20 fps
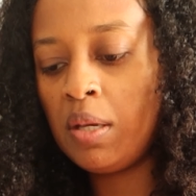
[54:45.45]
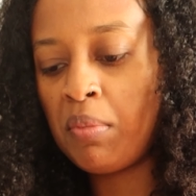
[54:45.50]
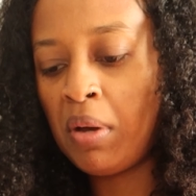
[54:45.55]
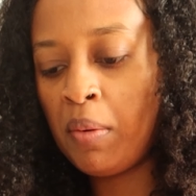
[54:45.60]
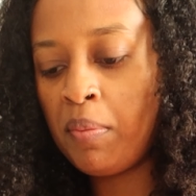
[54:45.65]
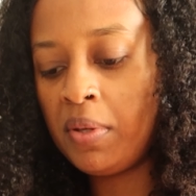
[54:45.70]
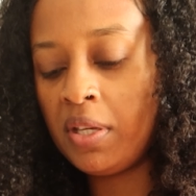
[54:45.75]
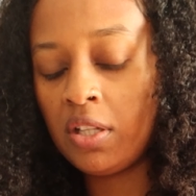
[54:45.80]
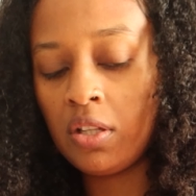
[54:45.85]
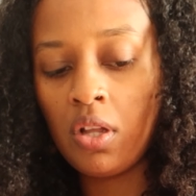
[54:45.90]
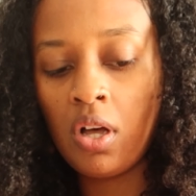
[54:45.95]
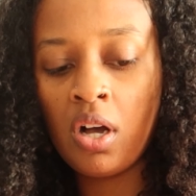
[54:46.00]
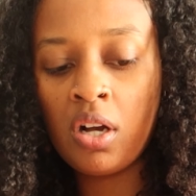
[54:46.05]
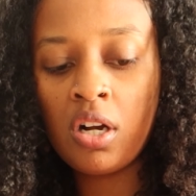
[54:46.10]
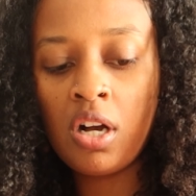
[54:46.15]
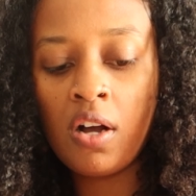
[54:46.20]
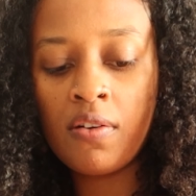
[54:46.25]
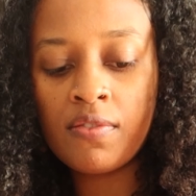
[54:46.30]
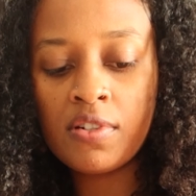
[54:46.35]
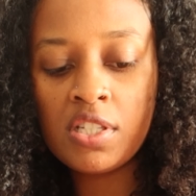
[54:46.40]
It might be a long
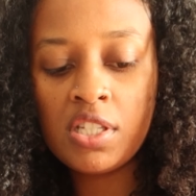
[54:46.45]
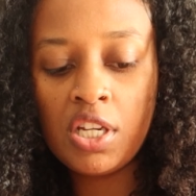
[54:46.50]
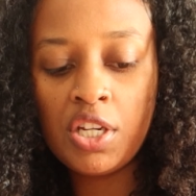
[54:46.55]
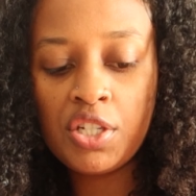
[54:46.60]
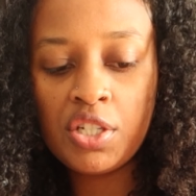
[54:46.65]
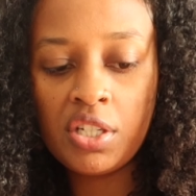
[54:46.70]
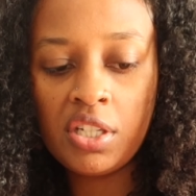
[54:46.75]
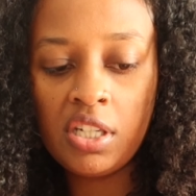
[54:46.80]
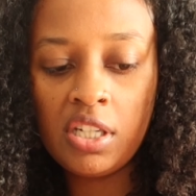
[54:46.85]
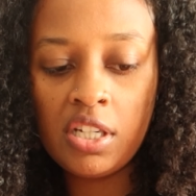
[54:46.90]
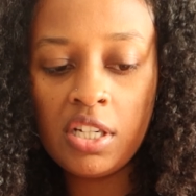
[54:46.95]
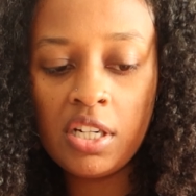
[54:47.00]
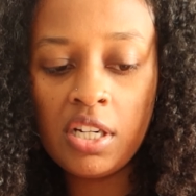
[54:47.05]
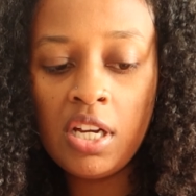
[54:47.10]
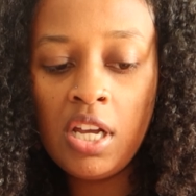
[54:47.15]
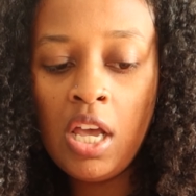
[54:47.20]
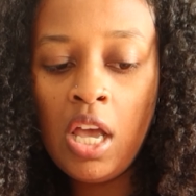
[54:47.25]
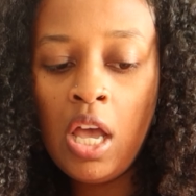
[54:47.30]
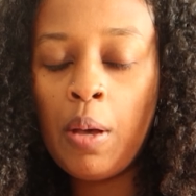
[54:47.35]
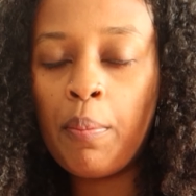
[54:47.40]
conversation here,
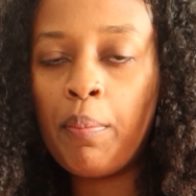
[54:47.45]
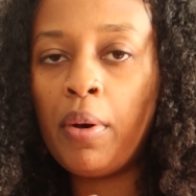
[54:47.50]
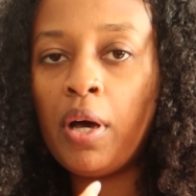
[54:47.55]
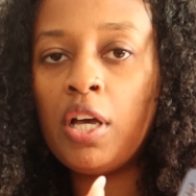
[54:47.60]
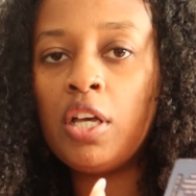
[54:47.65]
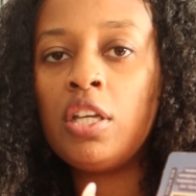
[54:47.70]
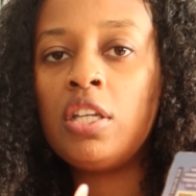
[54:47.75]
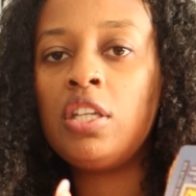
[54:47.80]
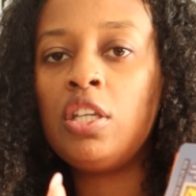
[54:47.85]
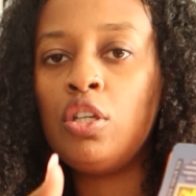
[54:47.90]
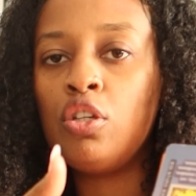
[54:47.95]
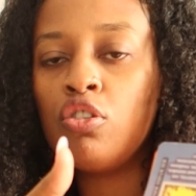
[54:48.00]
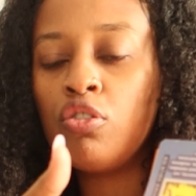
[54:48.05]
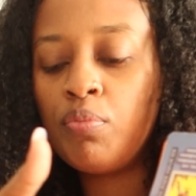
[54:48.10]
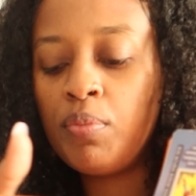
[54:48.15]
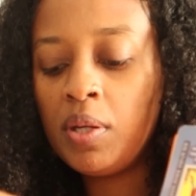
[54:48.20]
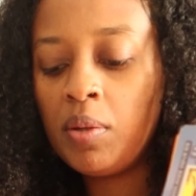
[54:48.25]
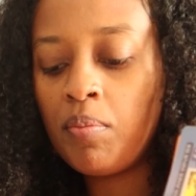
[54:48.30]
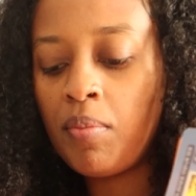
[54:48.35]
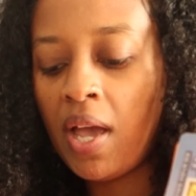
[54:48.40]
but
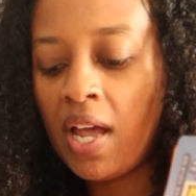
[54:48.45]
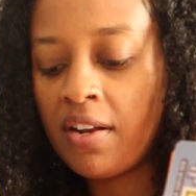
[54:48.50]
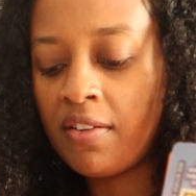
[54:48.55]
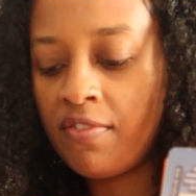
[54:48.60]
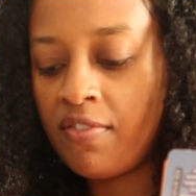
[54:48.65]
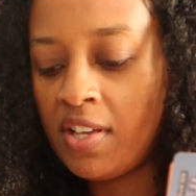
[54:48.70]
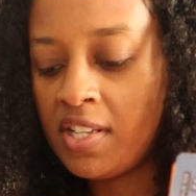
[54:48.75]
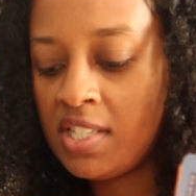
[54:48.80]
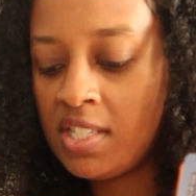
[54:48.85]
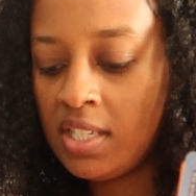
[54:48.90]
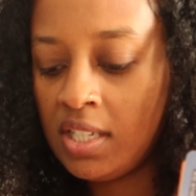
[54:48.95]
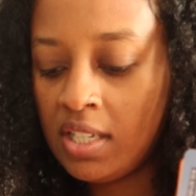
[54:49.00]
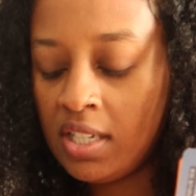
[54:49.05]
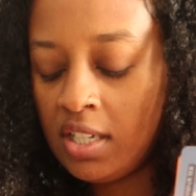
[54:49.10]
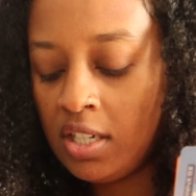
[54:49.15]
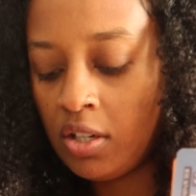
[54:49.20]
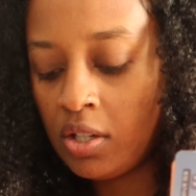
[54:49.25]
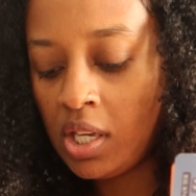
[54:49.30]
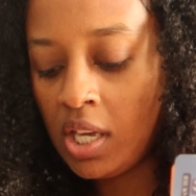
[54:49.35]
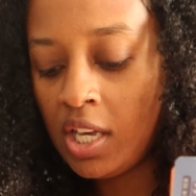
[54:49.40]
you've been manifesting
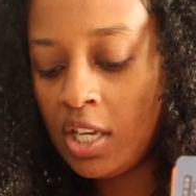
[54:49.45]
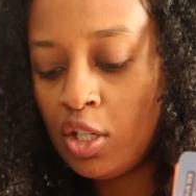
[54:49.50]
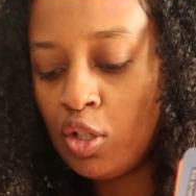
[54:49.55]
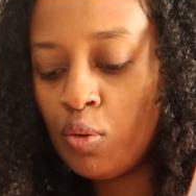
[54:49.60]
it, okay?